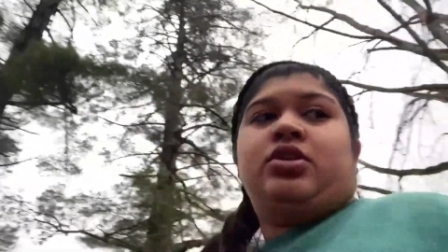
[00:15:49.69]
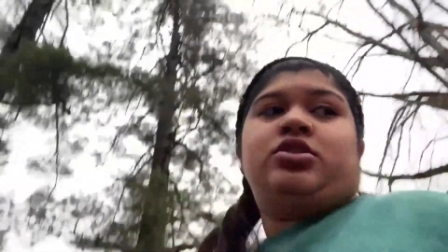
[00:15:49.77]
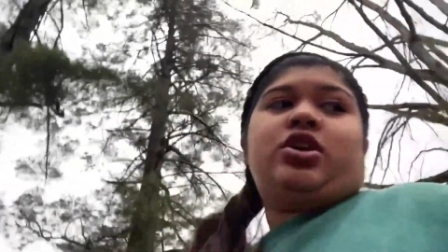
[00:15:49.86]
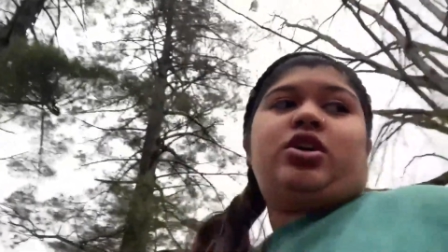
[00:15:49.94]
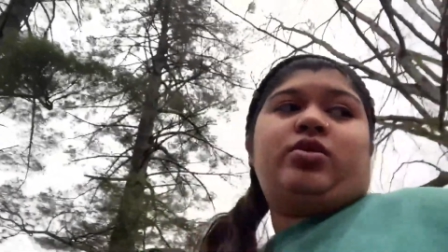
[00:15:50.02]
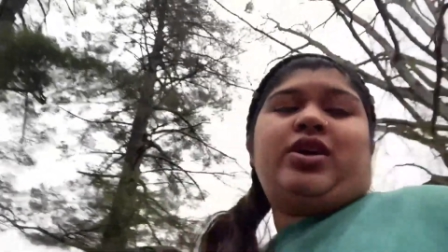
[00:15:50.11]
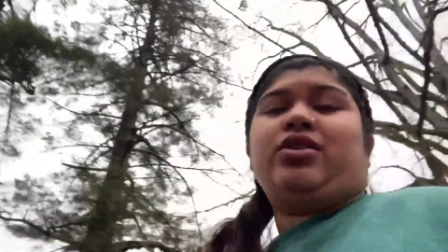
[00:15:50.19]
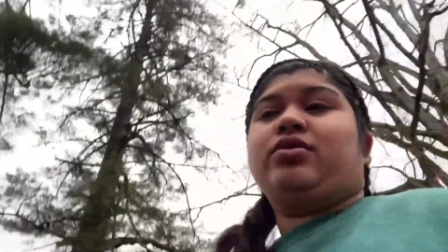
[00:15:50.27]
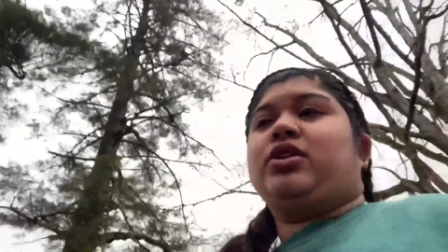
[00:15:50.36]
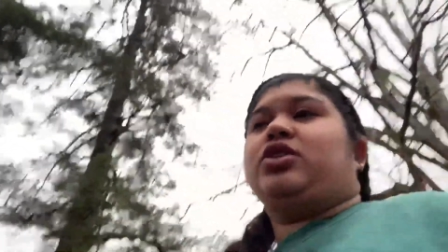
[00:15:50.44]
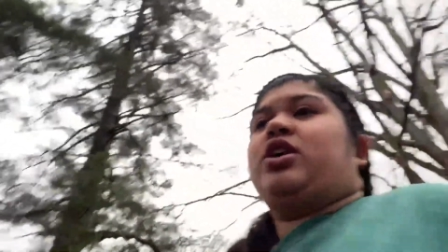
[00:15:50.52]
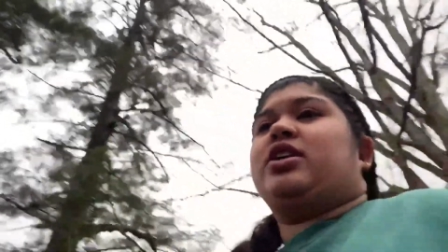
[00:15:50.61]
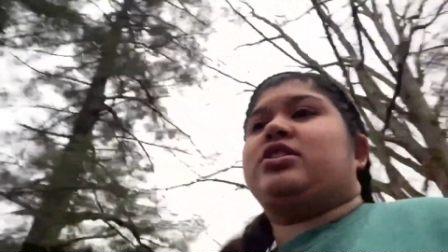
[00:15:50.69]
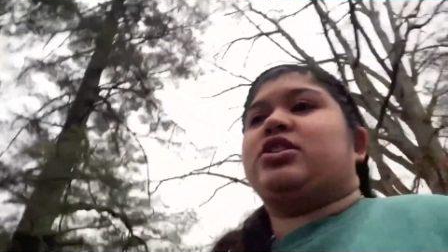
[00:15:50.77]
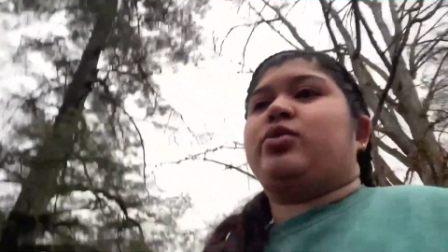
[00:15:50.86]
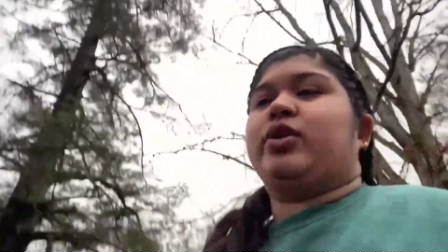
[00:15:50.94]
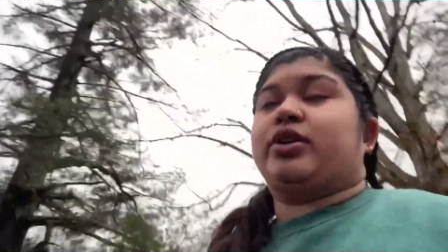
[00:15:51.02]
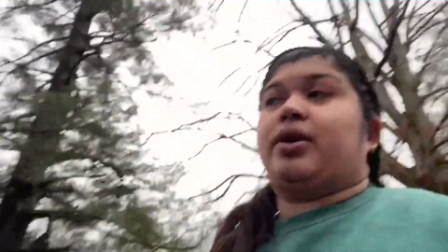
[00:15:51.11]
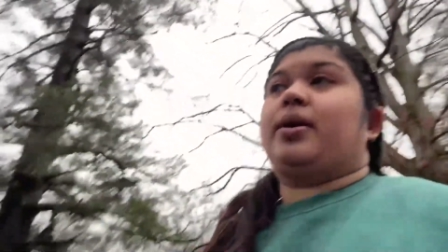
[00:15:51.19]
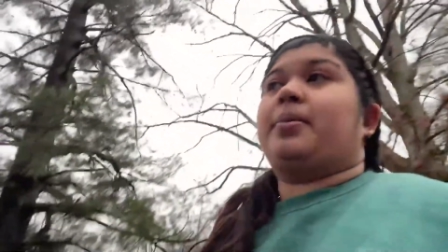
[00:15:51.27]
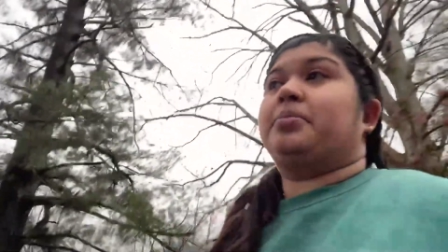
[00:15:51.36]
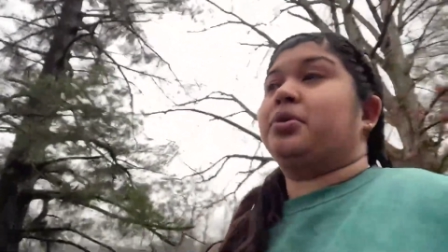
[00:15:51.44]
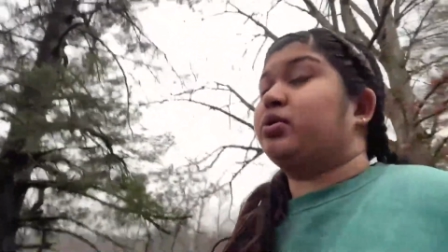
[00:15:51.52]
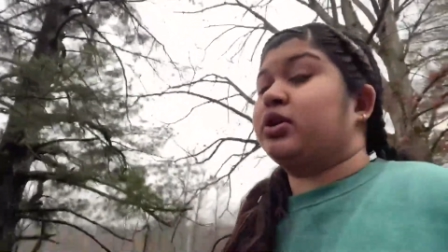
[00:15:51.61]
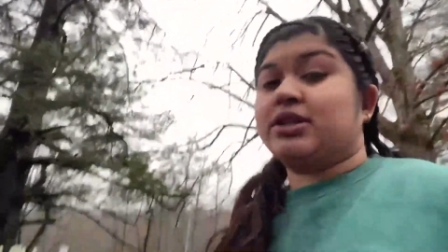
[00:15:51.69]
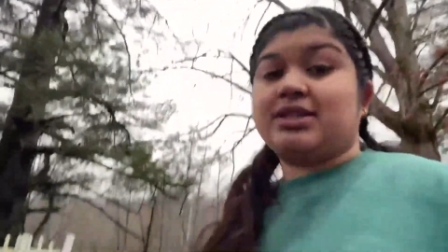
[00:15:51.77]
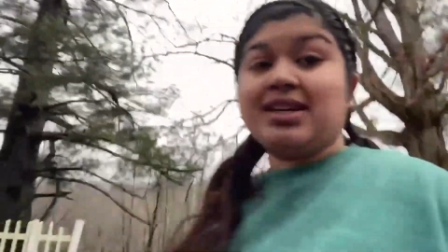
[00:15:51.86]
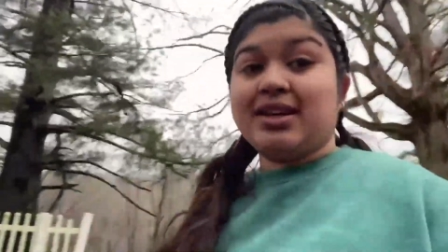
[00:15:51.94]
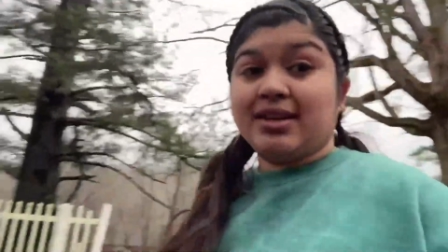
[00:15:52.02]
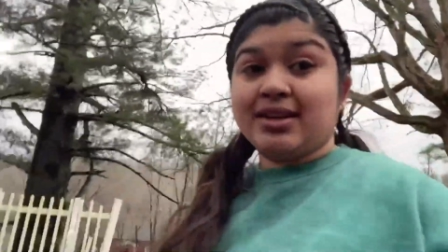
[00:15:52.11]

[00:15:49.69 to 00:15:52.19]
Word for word: So I don't really know how that's gonna work, but we're gonna see.